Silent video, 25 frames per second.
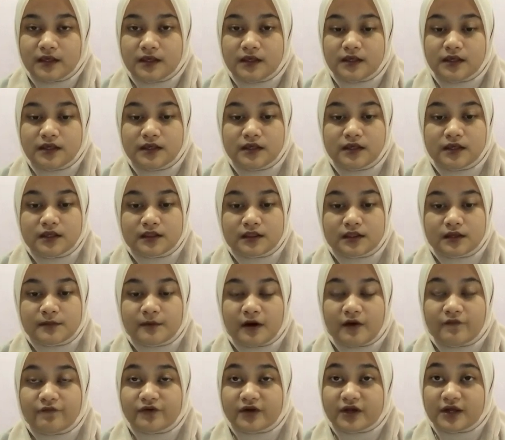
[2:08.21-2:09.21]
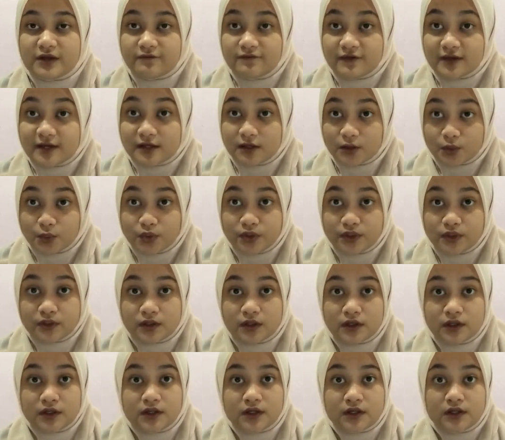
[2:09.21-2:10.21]
In terms of giving loan,
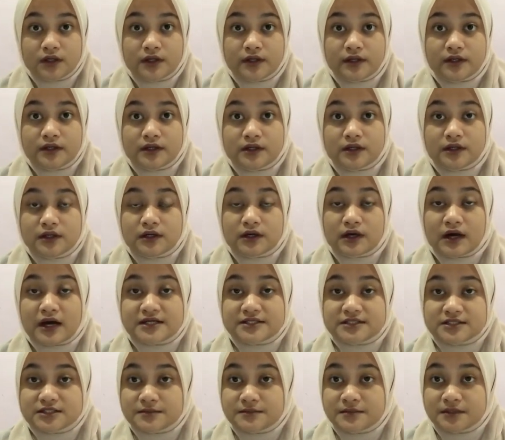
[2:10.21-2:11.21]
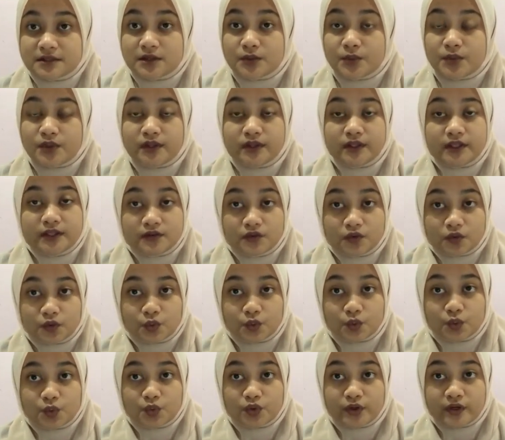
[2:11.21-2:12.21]
the customer will need
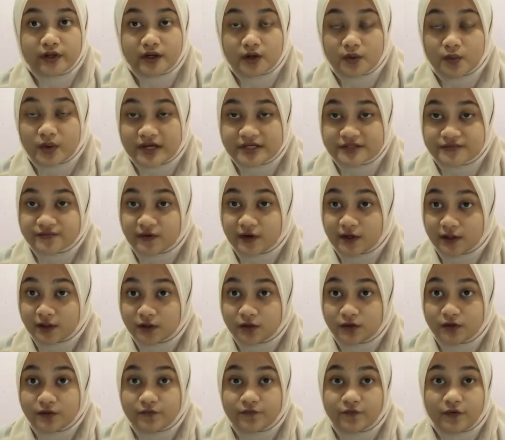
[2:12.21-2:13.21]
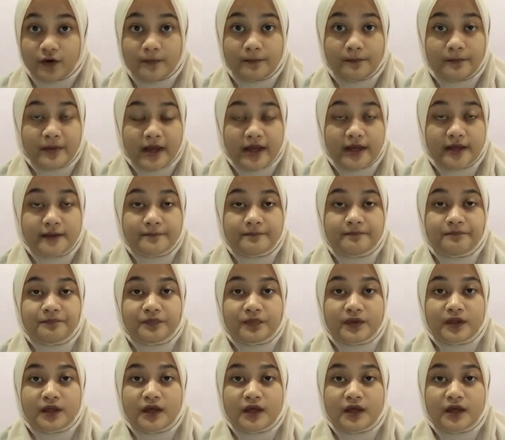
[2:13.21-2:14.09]
to request for a loan from bank